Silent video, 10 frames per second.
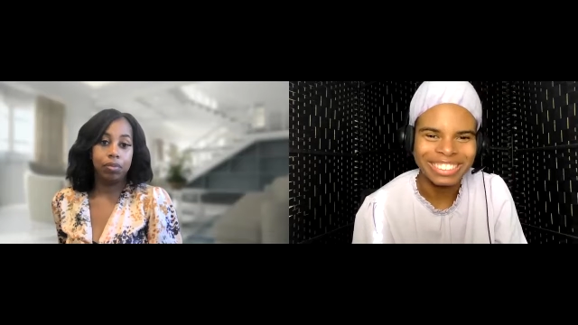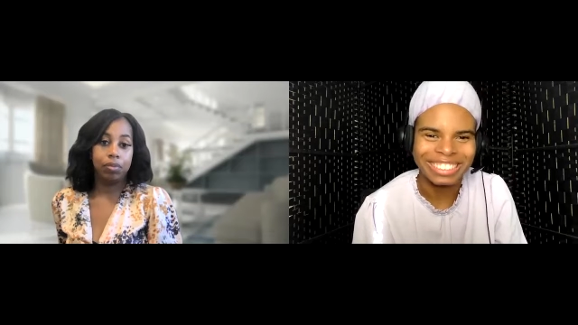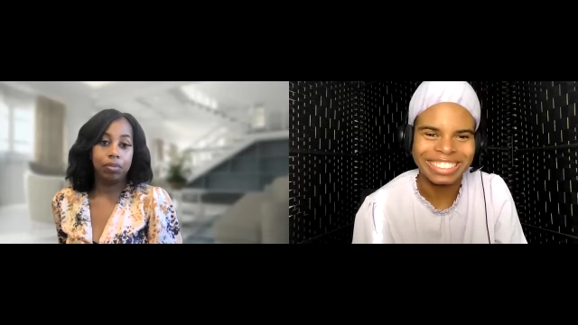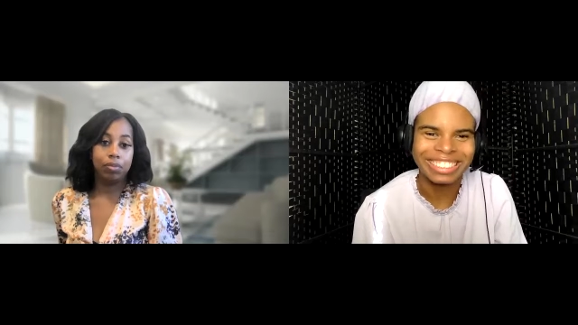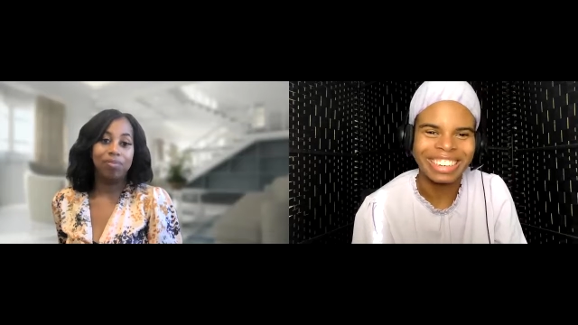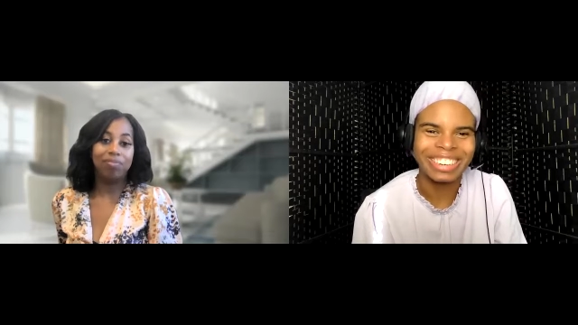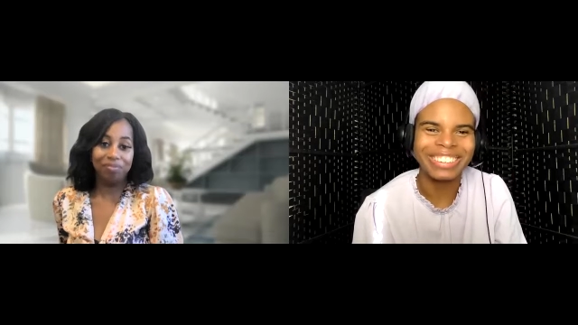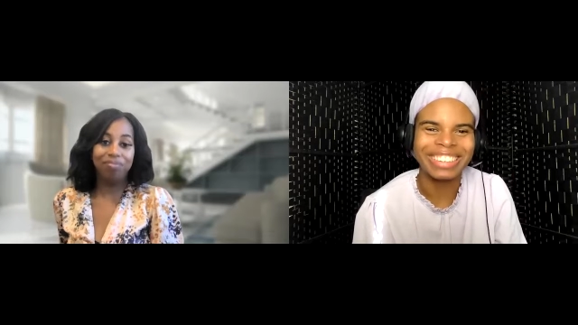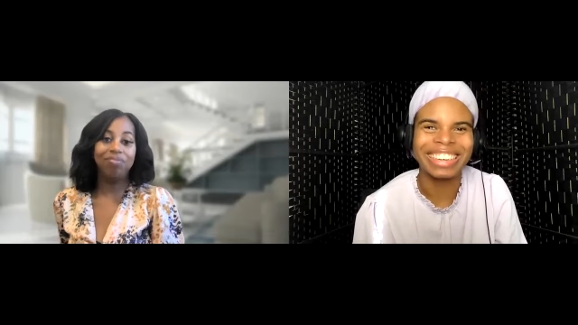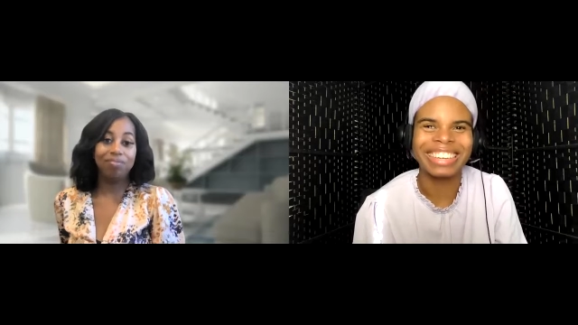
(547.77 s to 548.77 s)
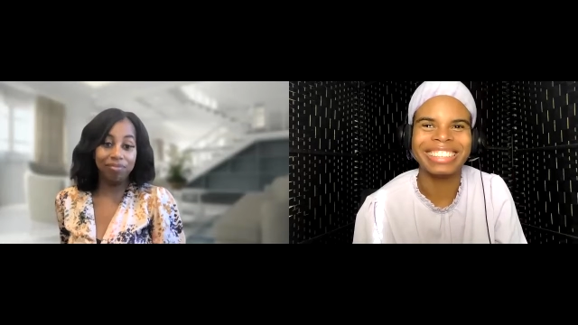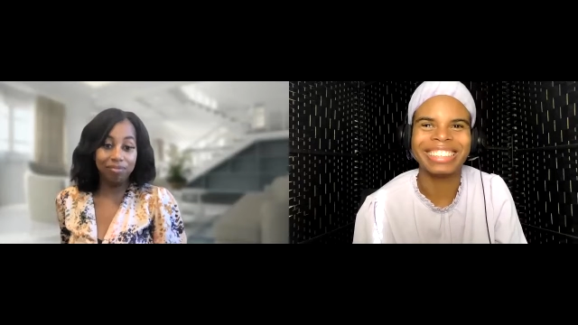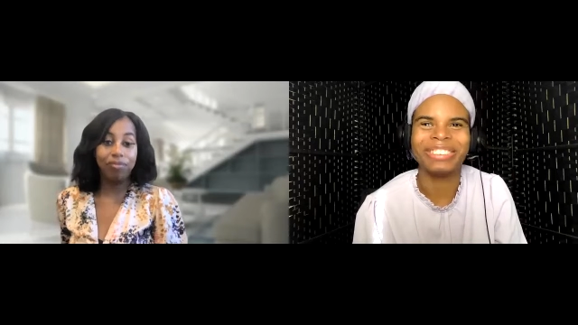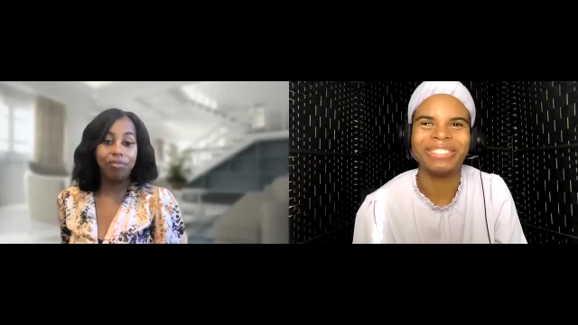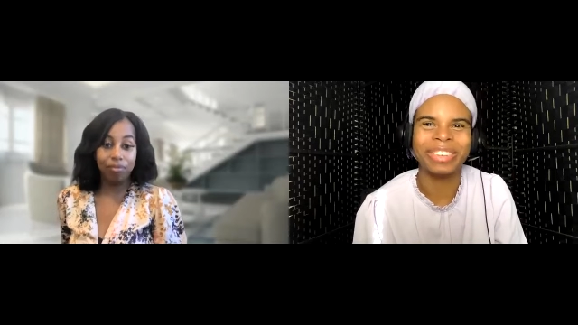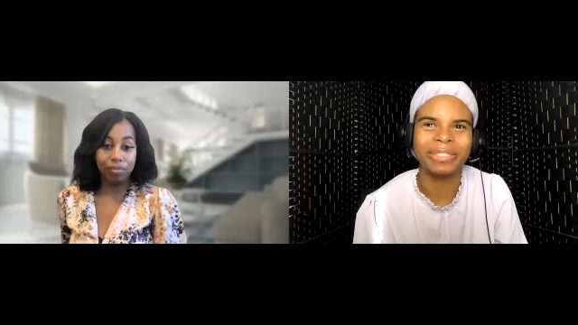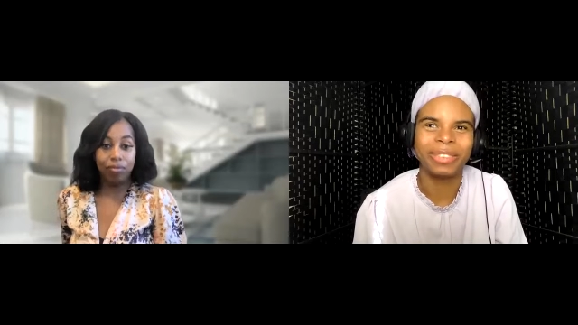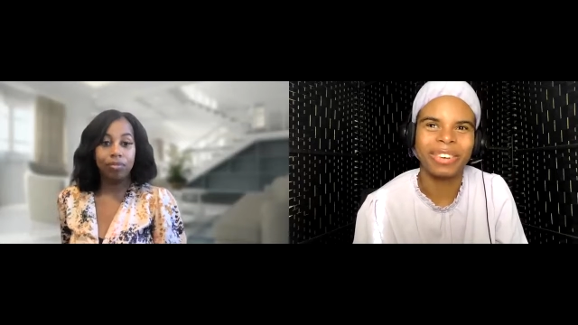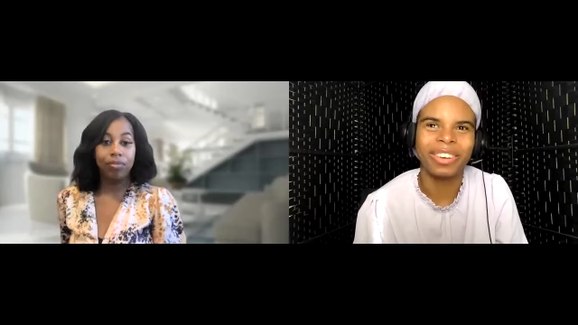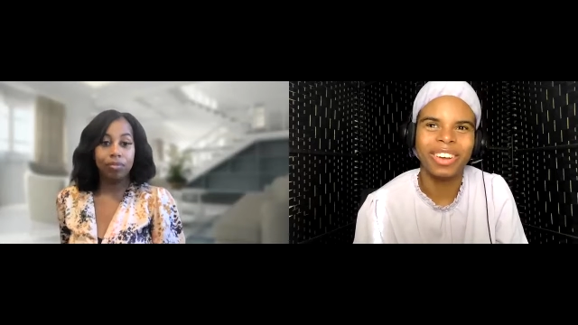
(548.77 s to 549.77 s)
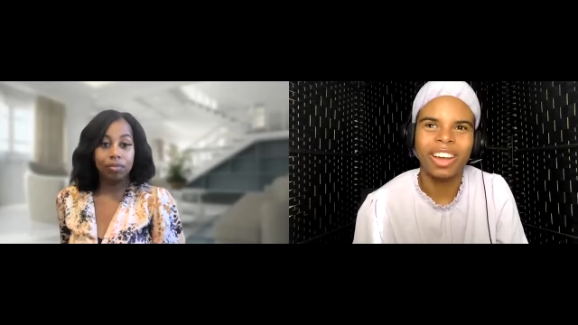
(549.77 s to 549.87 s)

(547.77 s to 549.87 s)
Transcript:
Speaker 1: You know, mm-hmm. like some people